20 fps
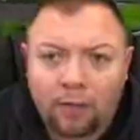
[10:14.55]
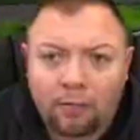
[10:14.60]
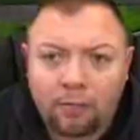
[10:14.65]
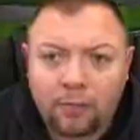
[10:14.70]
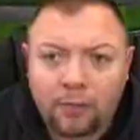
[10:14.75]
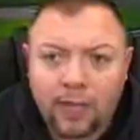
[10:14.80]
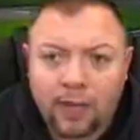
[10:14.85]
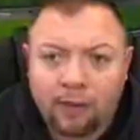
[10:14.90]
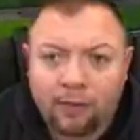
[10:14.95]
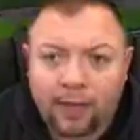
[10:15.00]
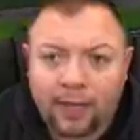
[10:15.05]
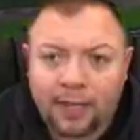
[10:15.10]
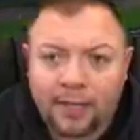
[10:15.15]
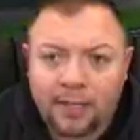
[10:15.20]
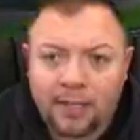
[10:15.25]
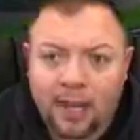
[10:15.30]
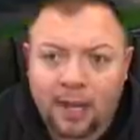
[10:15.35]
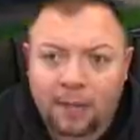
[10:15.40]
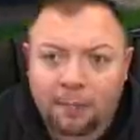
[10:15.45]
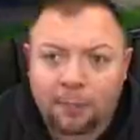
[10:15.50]
kind of like I
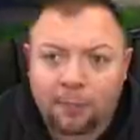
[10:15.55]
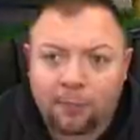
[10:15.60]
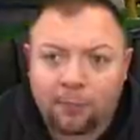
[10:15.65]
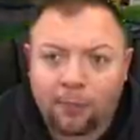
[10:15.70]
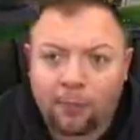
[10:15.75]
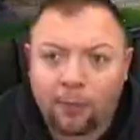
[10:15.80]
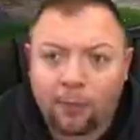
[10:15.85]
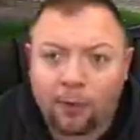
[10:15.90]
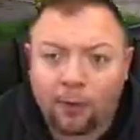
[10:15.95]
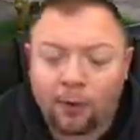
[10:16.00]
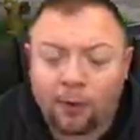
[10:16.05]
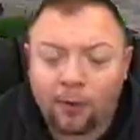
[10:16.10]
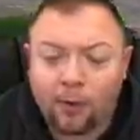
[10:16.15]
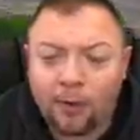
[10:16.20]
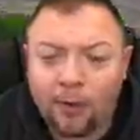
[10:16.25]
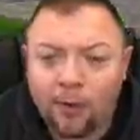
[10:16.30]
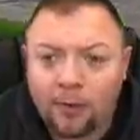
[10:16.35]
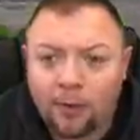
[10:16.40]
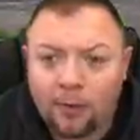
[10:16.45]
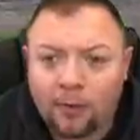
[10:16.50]
talked before,
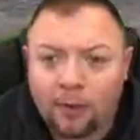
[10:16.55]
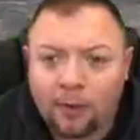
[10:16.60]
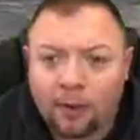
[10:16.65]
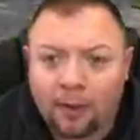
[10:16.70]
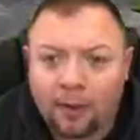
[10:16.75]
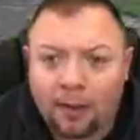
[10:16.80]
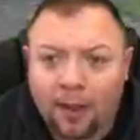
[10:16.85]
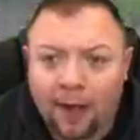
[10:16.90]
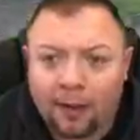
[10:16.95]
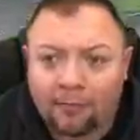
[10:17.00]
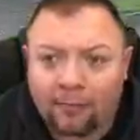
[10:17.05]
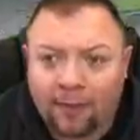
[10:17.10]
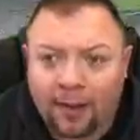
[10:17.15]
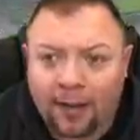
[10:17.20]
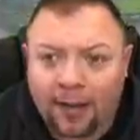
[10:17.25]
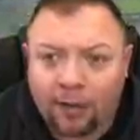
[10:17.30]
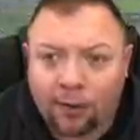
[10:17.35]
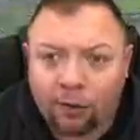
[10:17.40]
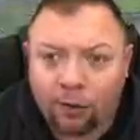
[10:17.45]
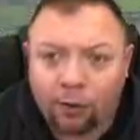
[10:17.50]
a lot of
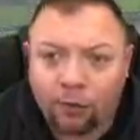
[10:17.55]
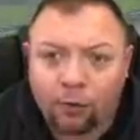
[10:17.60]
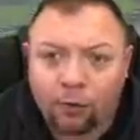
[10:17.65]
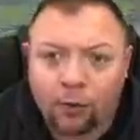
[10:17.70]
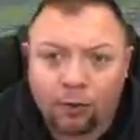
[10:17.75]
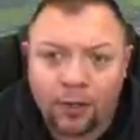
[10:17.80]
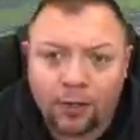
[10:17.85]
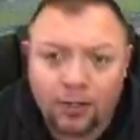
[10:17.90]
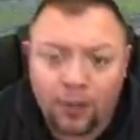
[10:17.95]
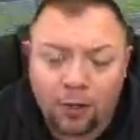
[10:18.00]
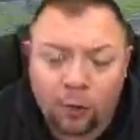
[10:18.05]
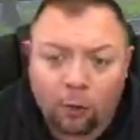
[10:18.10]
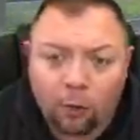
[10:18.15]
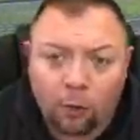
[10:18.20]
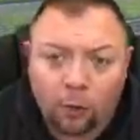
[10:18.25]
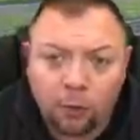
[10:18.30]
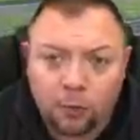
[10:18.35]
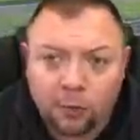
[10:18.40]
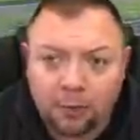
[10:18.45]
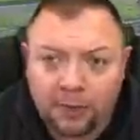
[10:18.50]
Vancouver is
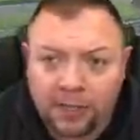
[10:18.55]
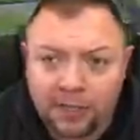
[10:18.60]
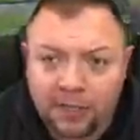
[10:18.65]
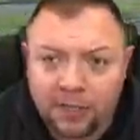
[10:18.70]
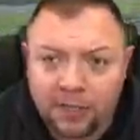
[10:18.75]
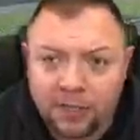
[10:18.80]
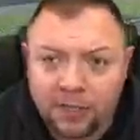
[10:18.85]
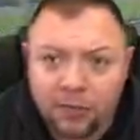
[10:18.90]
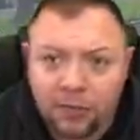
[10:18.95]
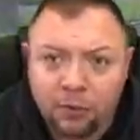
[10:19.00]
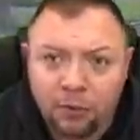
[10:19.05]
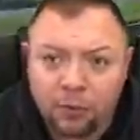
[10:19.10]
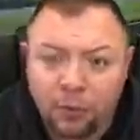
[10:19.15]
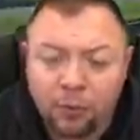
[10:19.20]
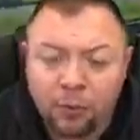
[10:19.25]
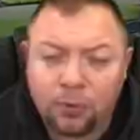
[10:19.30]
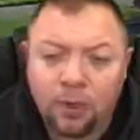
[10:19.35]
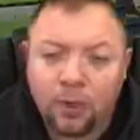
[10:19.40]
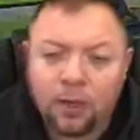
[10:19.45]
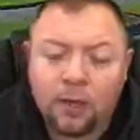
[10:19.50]
old meets
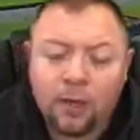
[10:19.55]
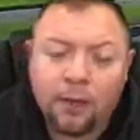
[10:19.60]
new,